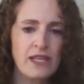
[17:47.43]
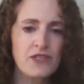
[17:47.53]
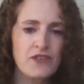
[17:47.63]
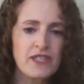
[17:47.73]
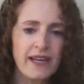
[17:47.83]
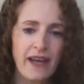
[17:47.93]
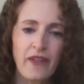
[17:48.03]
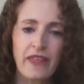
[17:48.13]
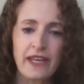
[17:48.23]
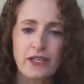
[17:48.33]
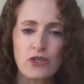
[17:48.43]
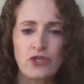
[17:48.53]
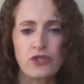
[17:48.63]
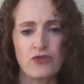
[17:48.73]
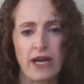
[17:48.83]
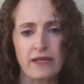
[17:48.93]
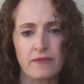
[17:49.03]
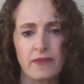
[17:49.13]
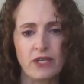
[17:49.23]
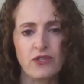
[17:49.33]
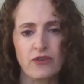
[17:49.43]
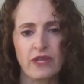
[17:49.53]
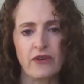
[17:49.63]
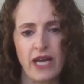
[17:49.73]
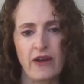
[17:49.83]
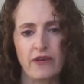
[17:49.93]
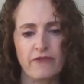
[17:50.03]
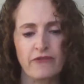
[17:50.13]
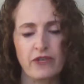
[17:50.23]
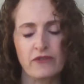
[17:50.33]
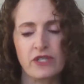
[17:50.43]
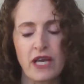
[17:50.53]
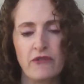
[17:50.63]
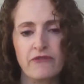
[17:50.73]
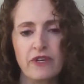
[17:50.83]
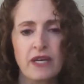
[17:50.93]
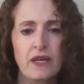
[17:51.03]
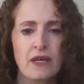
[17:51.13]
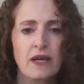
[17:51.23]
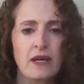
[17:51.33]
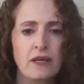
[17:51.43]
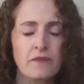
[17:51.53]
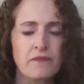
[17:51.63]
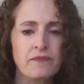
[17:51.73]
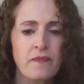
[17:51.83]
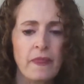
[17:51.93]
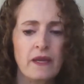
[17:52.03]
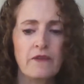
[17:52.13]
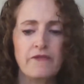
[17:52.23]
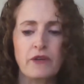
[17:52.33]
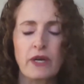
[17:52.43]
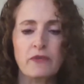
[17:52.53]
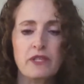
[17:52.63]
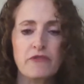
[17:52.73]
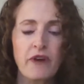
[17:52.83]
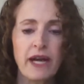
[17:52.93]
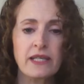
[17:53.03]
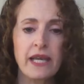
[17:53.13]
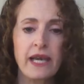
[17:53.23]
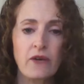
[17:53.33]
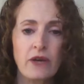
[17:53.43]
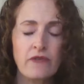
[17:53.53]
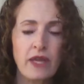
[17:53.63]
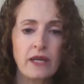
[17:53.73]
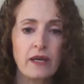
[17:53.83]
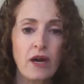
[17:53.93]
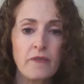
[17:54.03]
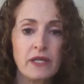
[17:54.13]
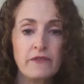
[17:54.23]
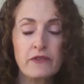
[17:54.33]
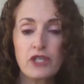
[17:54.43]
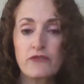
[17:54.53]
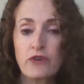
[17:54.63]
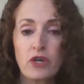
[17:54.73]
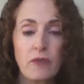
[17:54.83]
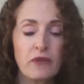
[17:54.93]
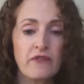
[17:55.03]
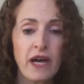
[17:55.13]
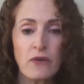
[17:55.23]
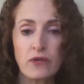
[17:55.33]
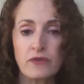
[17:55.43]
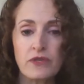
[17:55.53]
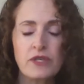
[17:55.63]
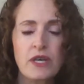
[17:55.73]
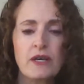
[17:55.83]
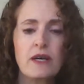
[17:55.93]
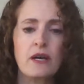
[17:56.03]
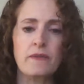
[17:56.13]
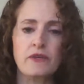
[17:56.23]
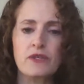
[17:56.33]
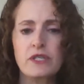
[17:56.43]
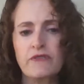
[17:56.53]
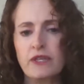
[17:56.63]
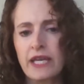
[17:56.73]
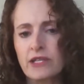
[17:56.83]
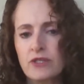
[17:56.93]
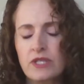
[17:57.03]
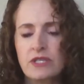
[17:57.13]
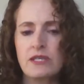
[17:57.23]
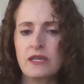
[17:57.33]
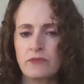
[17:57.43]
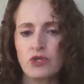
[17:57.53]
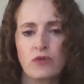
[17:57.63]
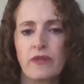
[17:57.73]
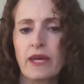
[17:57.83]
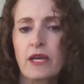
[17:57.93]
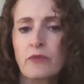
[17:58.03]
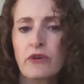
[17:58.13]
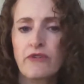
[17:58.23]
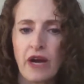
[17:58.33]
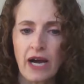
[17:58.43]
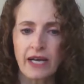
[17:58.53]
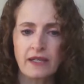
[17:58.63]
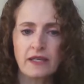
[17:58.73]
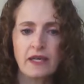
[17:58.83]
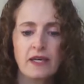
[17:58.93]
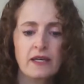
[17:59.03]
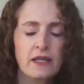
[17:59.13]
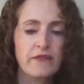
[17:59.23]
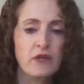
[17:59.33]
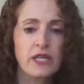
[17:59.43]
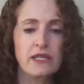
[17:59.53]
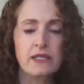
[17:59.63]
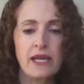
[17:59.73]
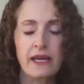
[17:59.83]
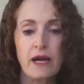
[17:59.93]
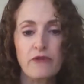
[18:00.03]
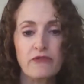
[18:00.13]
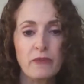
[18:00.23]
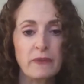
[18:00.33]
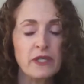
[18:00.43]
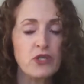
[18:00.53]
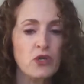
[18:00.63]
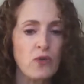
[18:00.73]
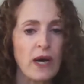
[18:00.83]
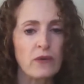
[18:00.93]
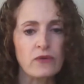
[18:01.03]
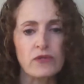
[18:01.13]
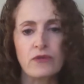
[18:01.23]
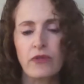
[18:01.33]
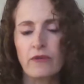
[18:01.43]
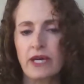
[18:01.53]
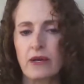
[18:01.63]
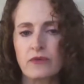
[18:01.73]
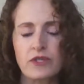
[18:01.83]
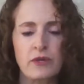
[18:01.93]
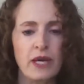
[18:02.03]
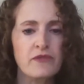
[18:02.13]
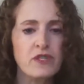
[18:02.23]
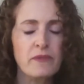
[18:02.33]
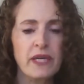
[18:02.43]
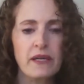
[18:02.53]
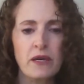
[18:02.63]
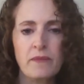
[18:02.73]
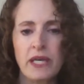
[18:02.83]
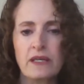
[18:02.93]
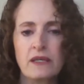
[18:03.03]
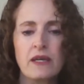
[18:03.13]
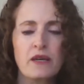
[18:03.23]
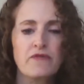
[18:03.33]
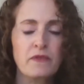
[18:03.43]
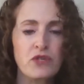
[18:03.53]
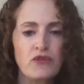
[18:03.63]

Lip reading: just not healthy, and you should try to make sure that you're caring for yourself. If you're able to find a caregiver that can come in even just for a couple of hours, there's different agencies, I'm sure, that can provide, if you need to get out for maybe 2 hours or 3 hours, have somebody come in from a